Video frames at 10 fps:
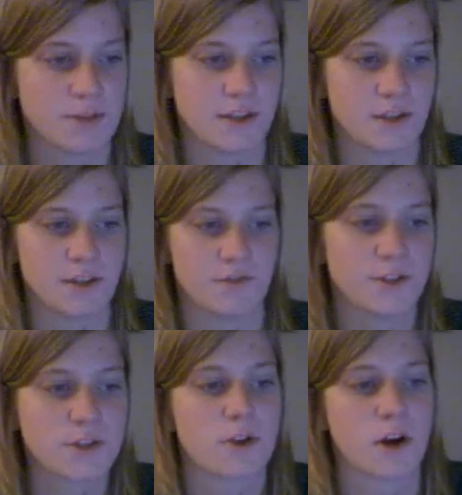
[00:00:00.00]
result in
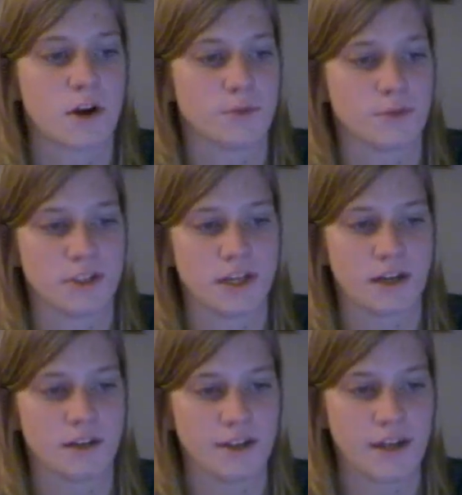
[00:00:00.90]
physical harm to a
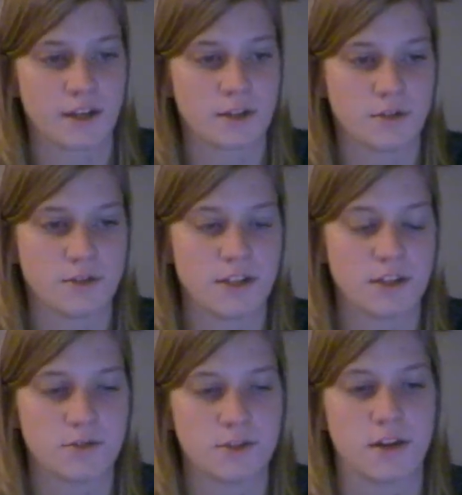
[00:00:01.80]
child. That includes the
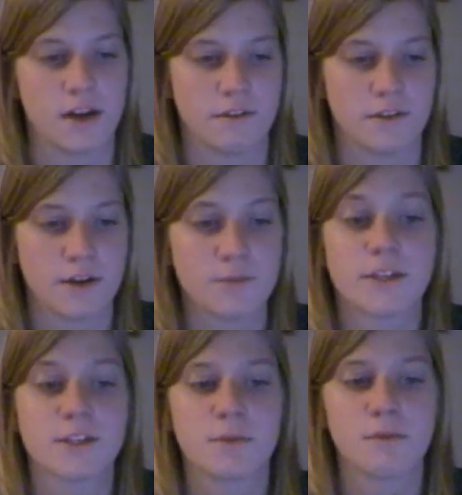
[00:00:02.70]
use of
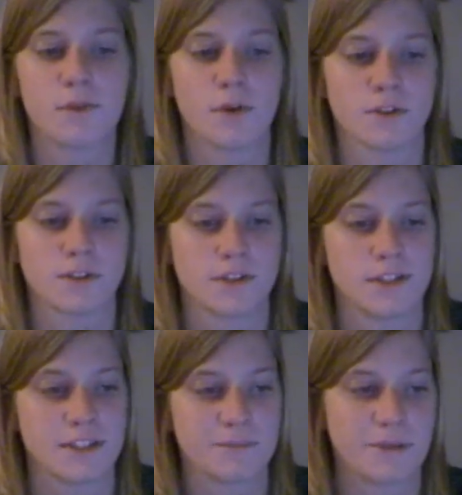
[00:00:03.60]
unreasonable force to
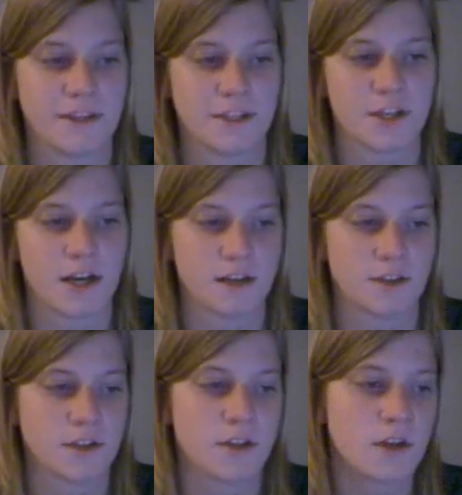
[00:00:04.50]
discipline a
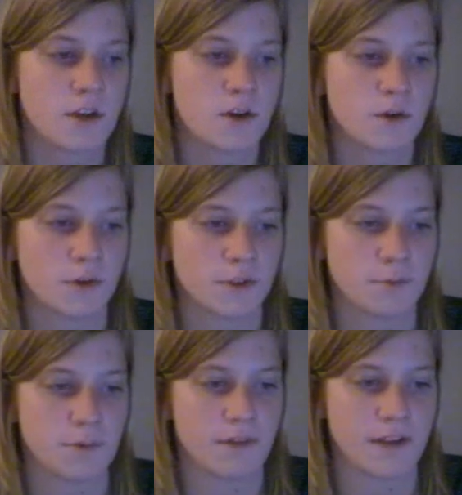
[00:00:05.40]
child or
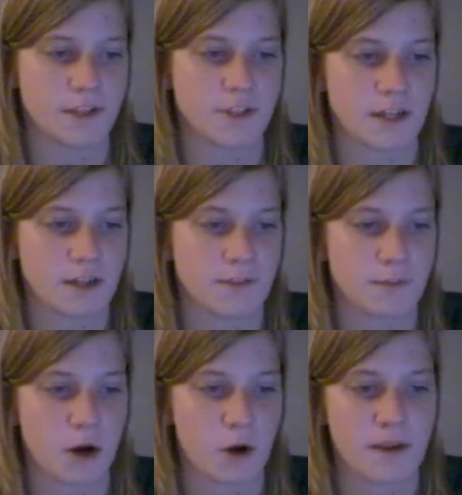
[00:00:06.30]
to prevent a child
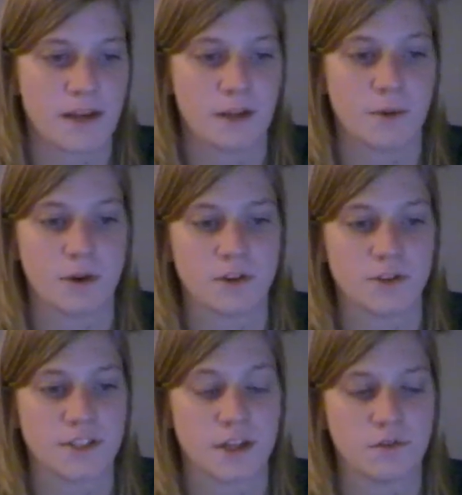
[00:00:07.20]
from harming him or
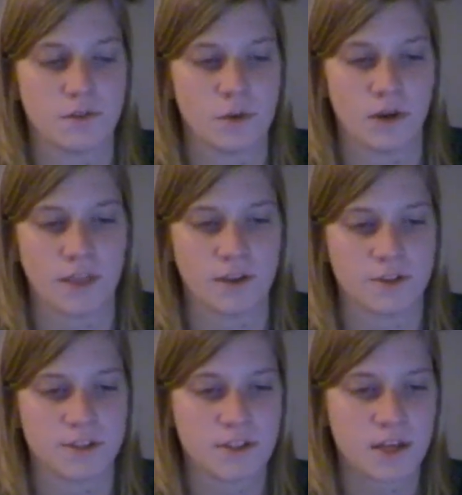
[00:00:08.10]
herself or
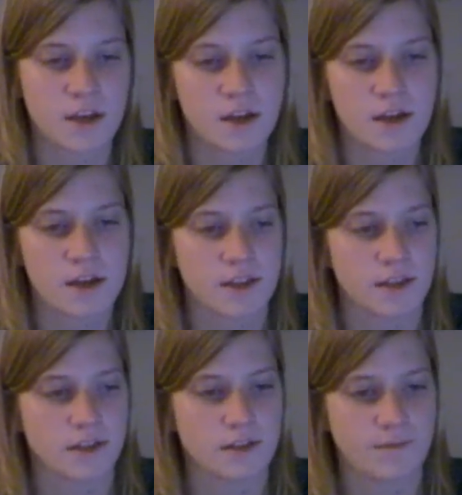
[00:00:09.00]
others.
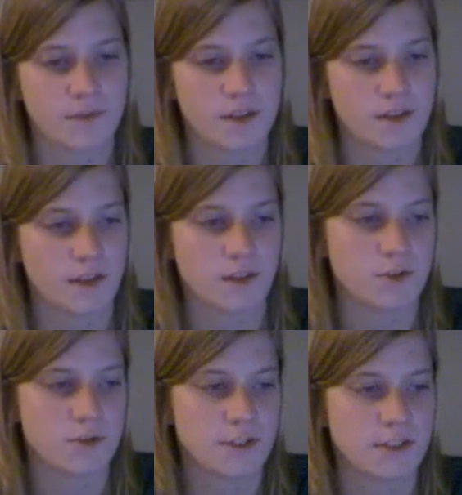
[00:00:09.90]
The
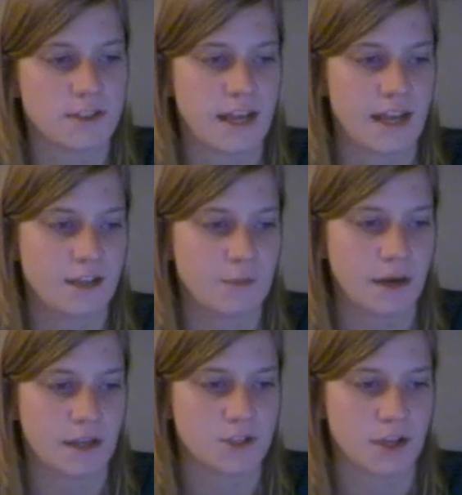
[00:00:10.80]
injuries sustained
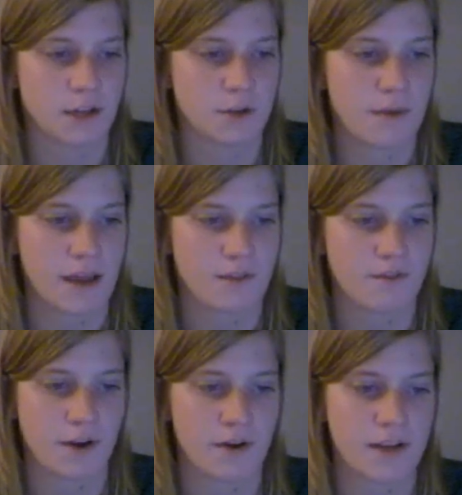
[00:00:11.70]
by a child may
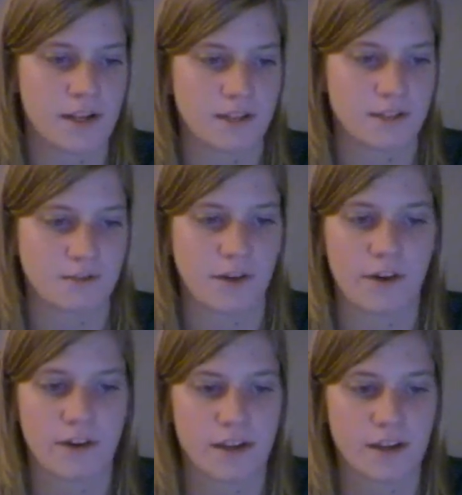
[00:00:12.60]
vary in
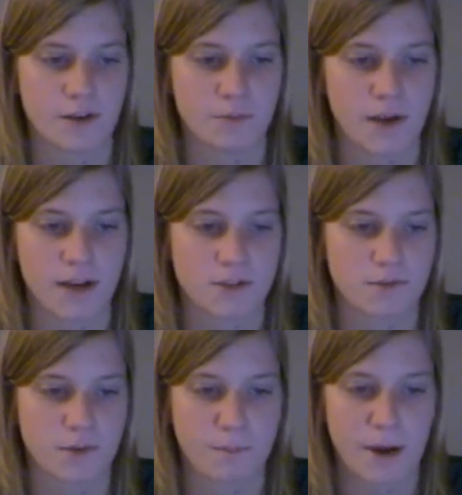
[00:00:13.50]
severity and range
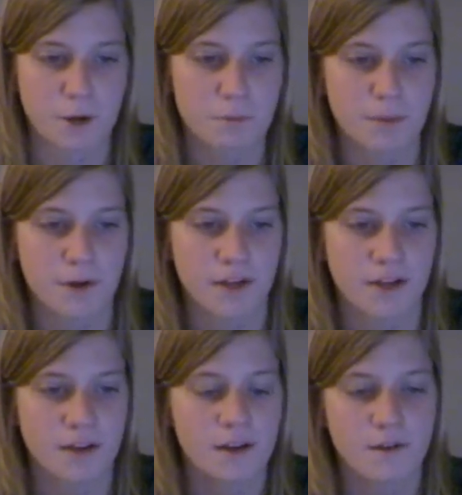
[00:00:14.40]
from minor
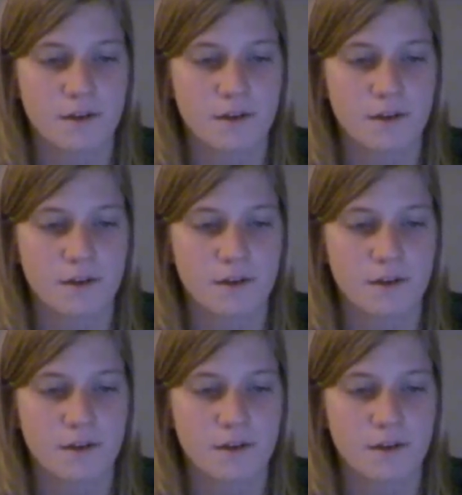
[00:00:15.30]
bruising,